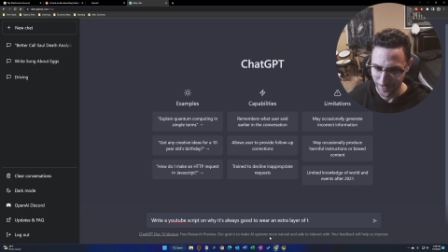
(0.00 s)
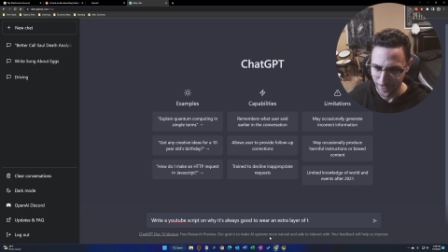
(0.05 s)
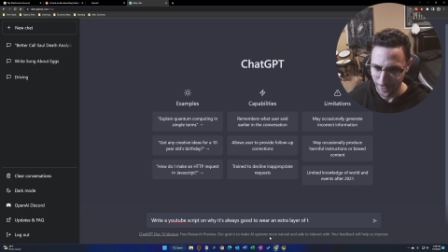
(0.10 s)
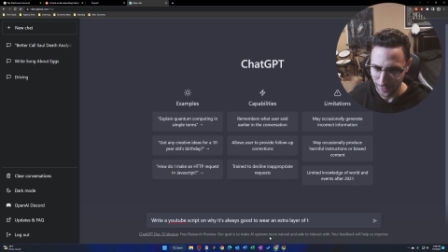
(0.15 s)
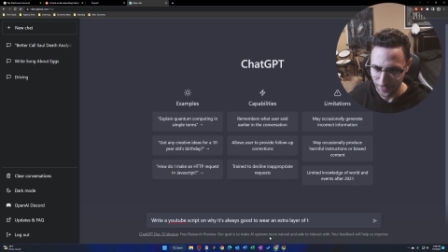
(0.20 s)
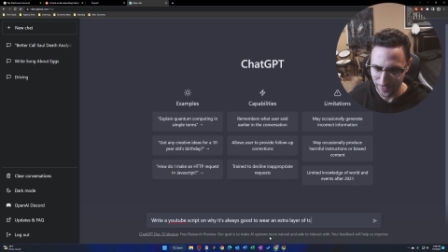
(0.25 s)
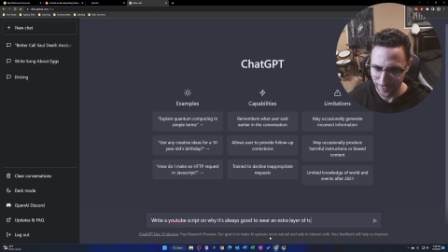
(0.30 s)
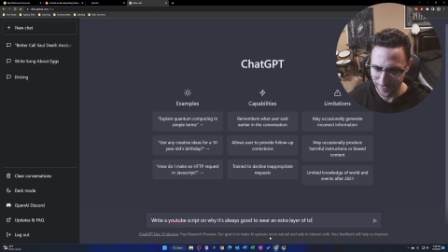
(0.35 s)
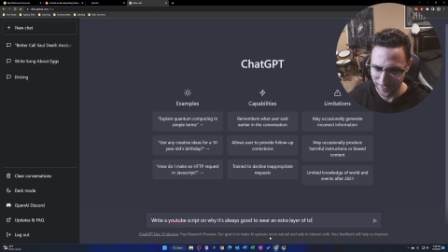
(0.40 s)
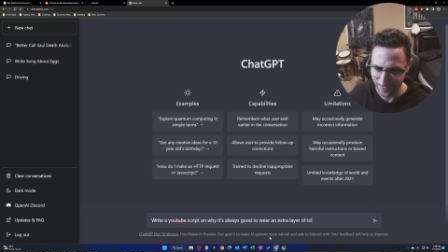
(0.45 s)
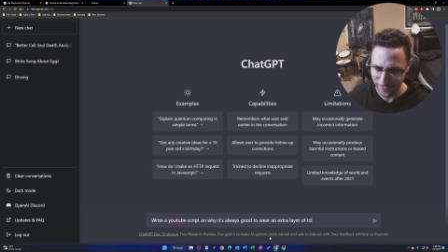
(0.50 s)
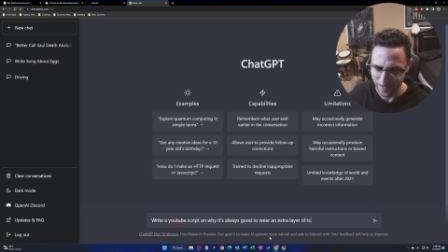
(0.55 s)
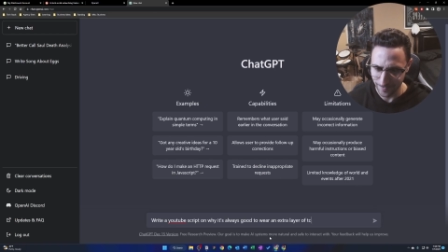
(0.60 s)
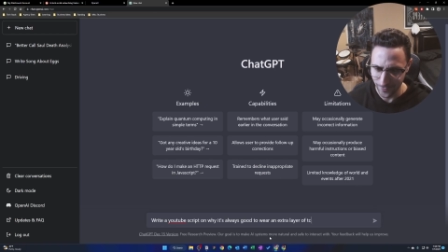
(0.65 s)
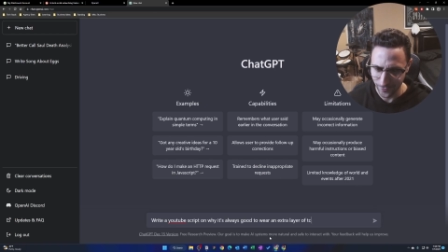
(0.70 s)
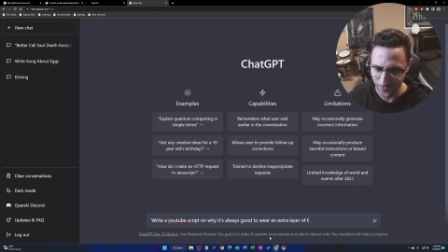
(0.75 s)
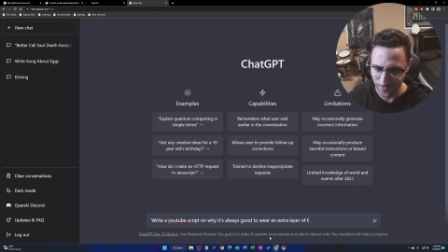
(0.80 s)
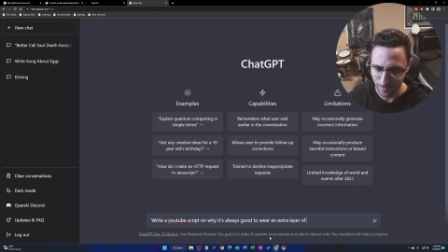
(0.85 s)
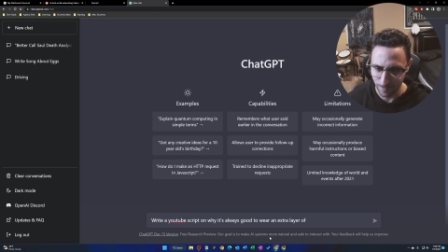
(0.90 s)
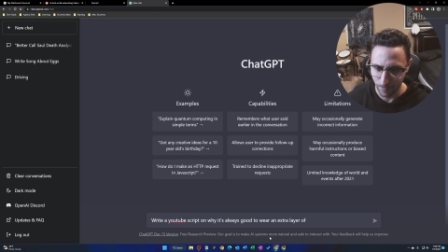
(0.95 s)
This is the
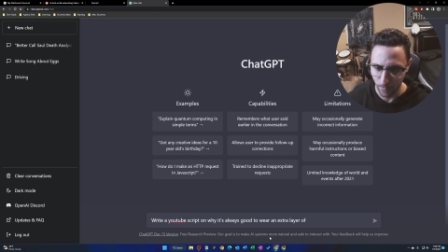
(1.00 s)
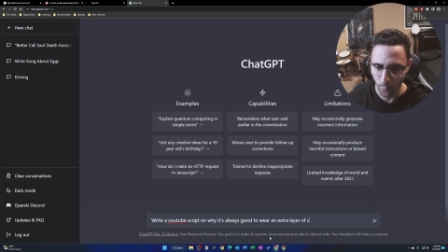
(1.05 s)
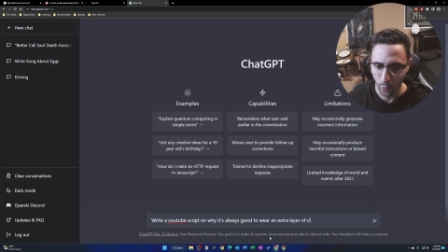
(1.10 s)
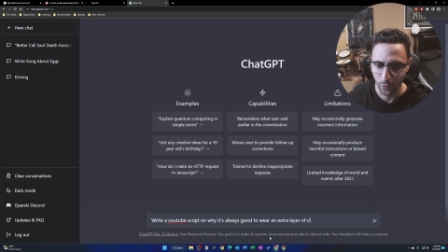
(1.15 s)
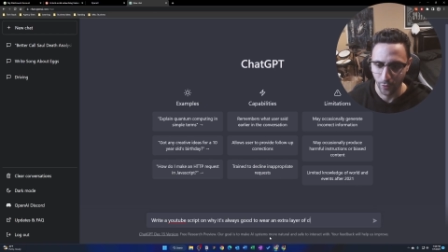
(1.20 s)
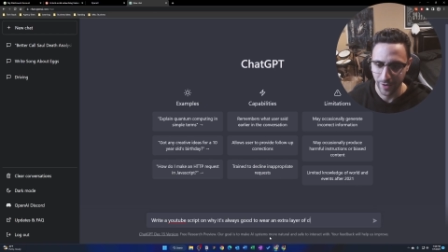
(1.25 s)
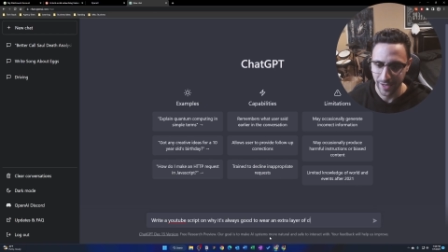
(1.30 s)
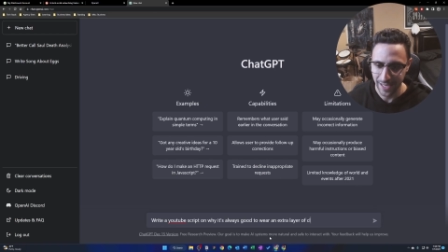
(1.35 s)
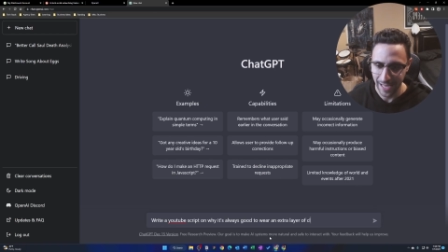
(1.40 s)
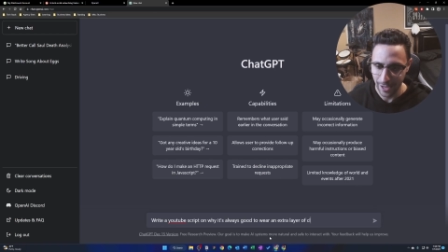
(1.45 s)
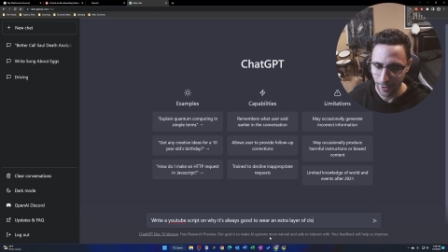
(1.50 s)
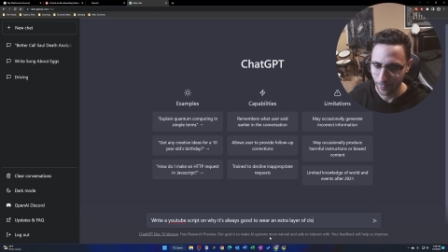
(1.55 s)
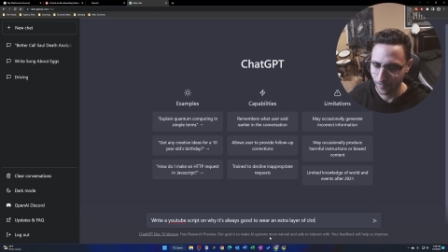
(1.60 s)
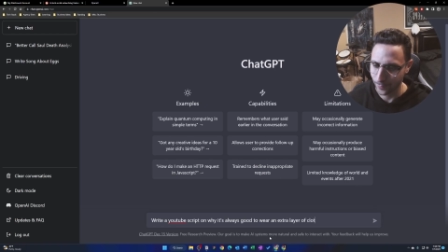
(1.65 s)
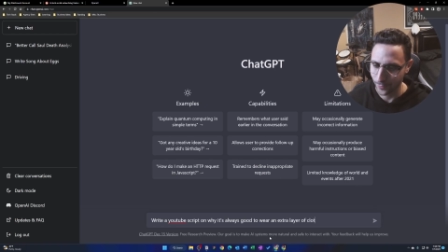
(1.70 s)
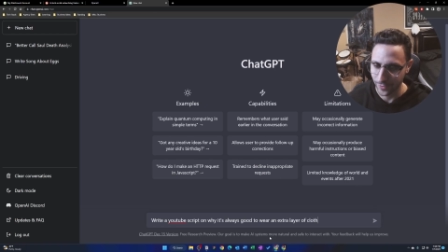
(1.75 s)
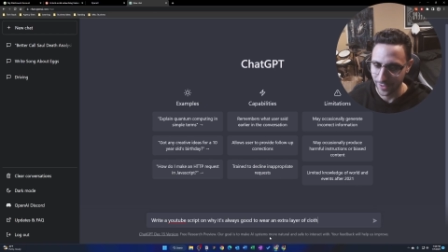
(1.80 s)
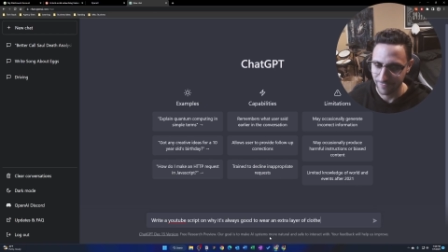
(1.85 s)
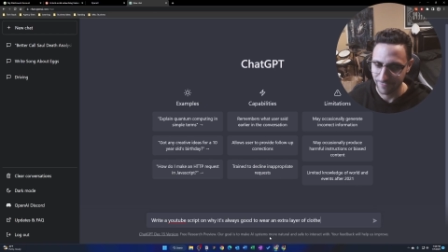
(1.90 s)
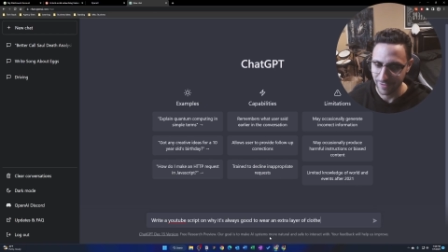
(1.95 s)
most boring
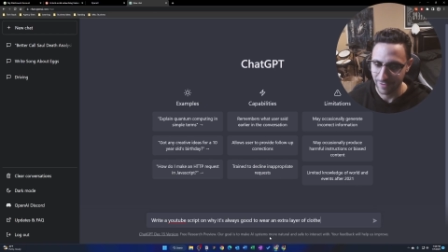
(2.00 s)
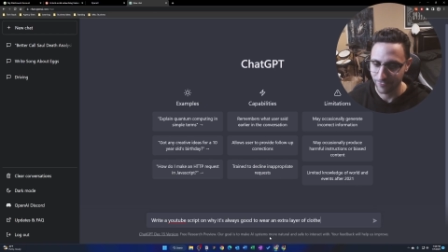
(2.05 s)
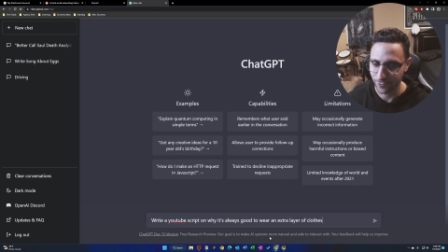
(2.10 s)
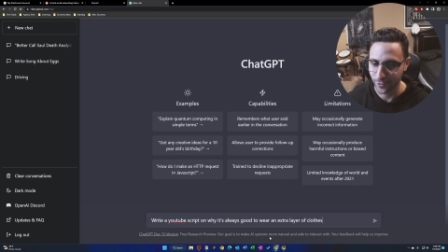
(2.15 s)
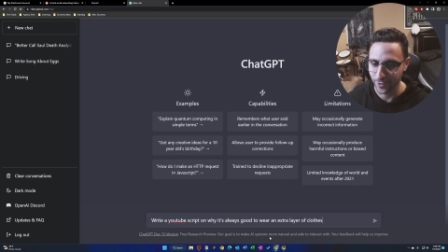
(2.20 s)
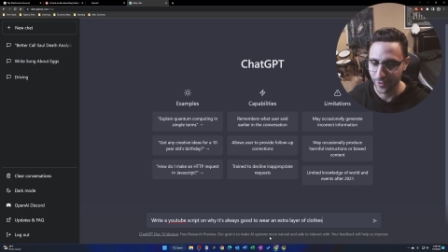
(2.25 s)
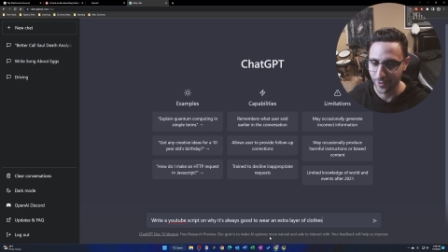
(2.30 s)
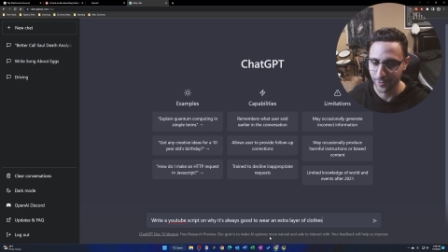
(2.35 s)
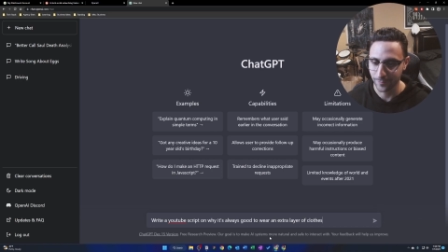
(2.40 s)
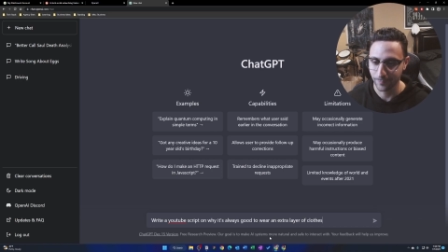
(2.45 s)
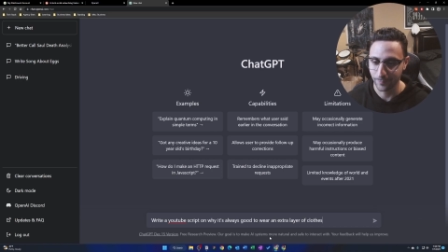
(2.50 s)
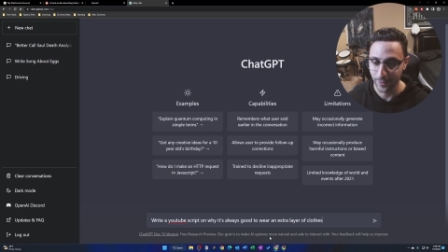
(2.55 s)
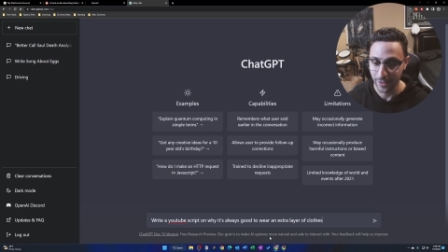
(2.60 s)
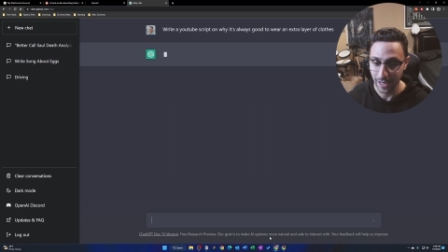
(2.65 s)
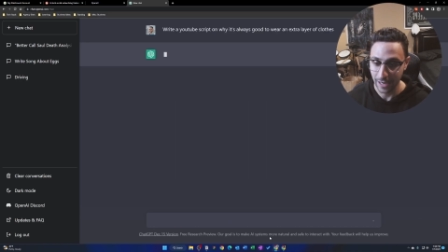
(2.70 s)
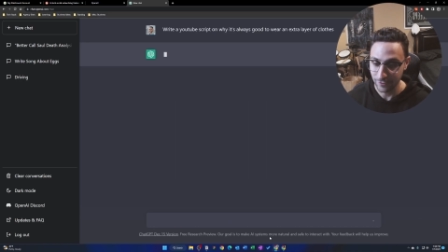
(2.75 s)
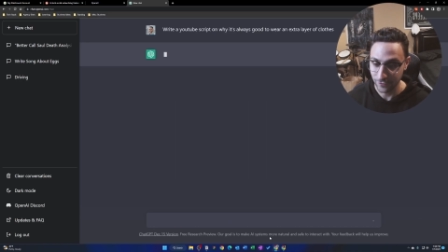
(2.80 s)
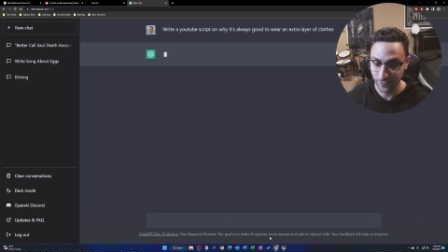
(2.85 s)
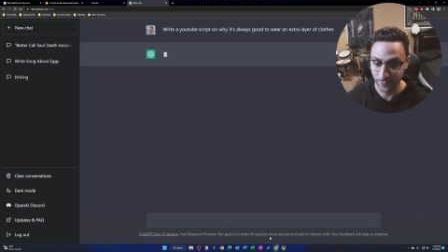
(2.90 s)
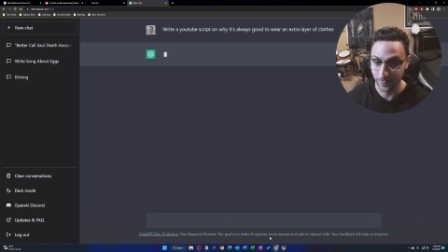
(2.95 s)
output I've ever done, but I
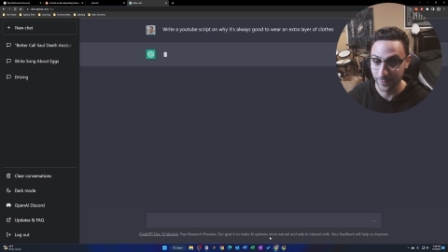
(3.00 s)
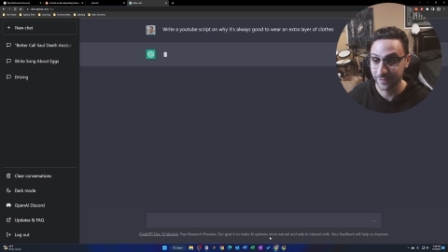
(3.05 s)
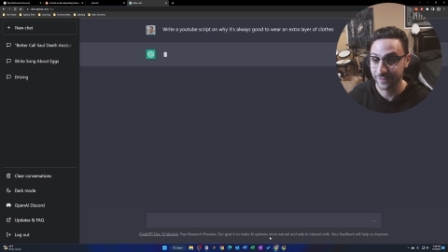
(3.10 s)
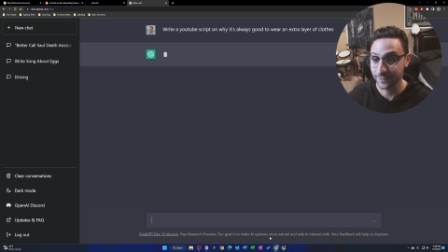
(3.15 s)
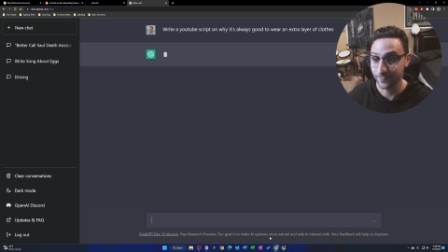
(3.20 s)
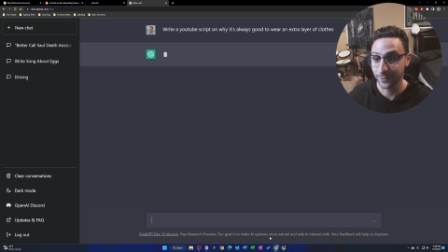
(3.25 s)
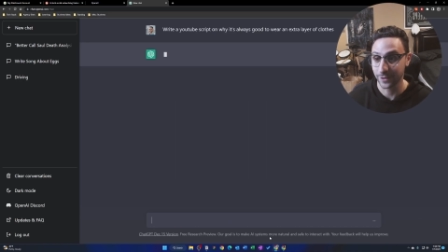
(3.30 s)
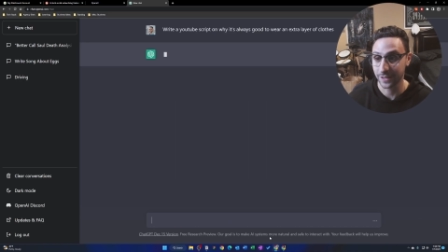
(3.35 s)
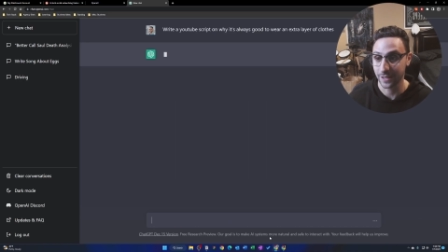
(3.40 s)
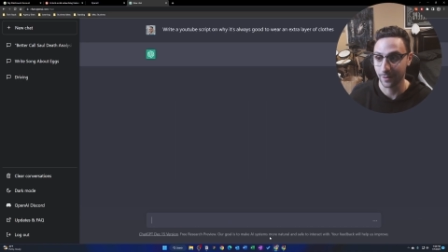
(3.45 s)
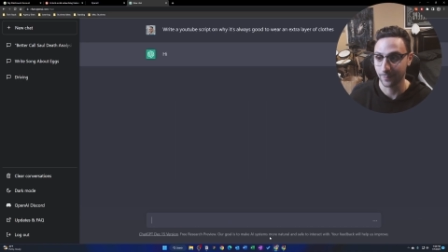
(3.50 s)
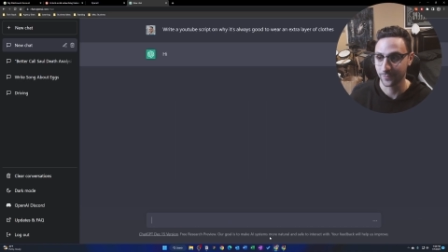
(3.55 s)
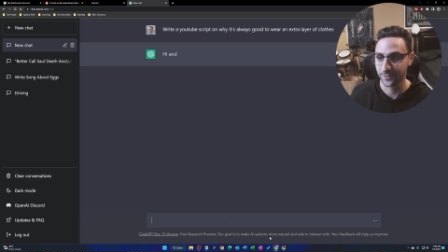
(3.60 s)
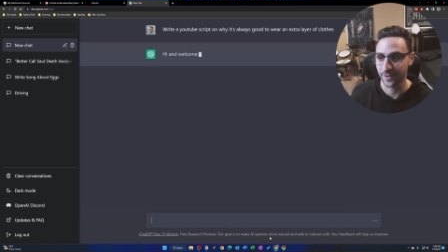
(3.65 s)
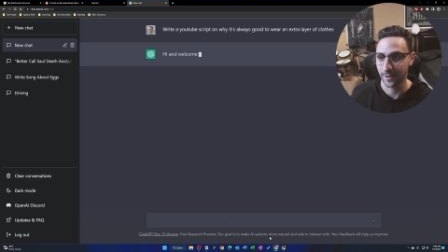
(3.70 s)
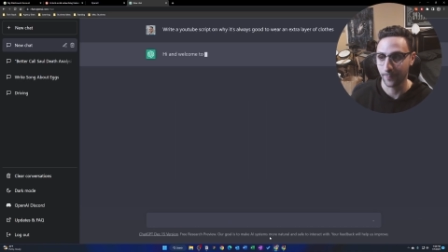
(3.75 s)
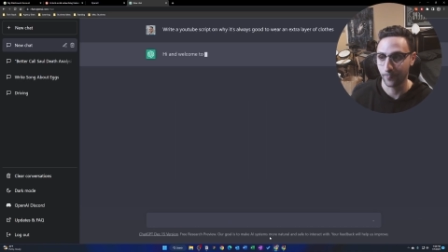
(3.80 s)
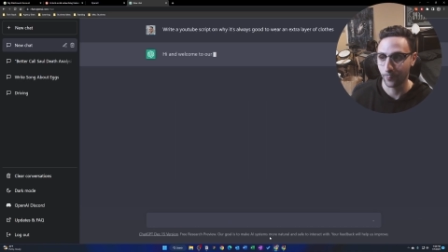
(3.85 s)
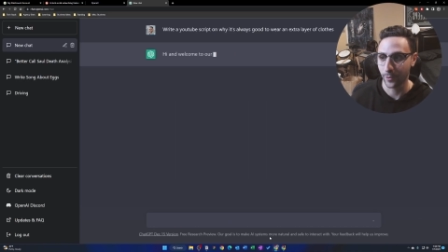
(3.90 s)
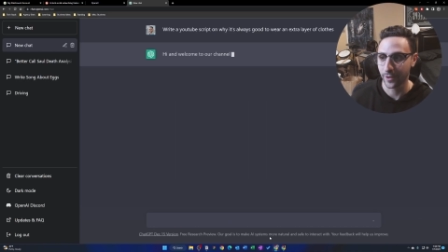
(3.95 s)
just want to see what it comes
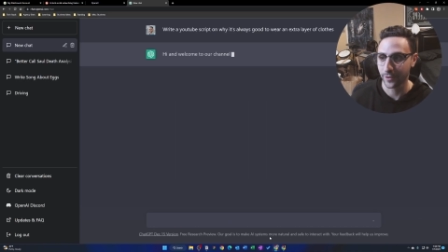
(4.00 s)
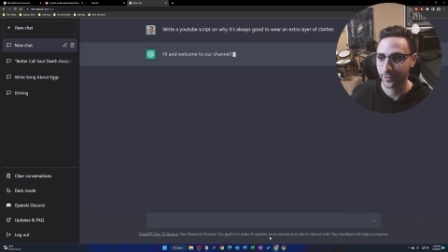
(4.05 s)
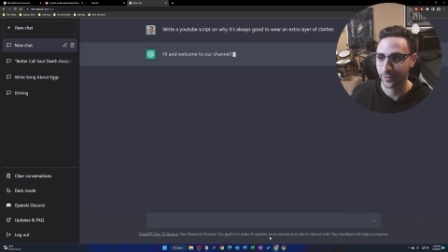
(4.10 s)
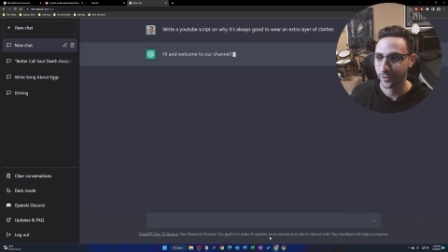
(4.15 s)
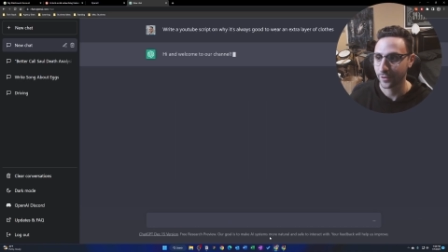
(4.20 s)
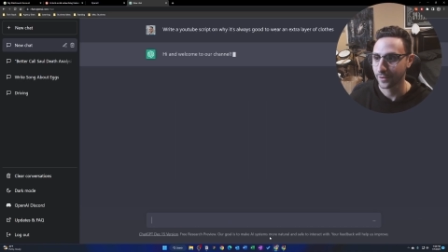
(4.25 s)
up with.